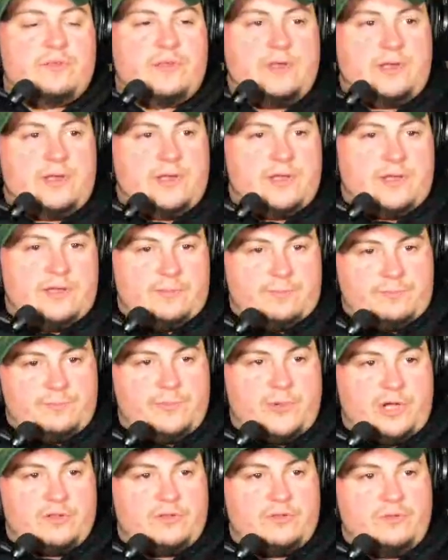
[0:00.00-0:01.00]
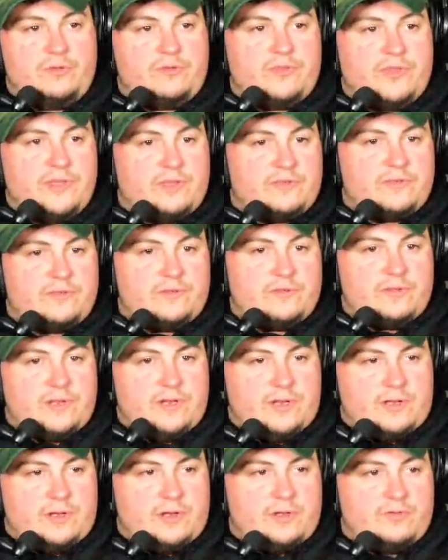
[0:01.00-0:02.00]
I bought 2 sticks and
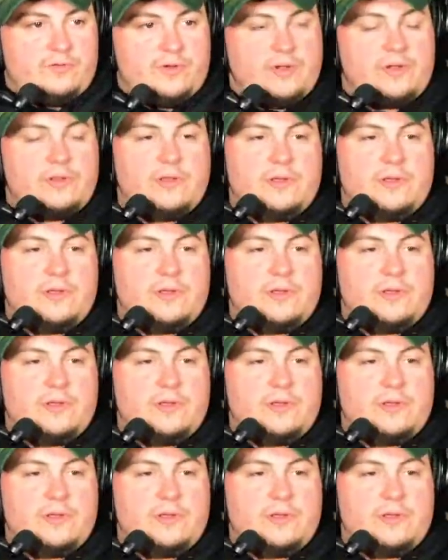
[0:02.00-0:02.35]
I got a drink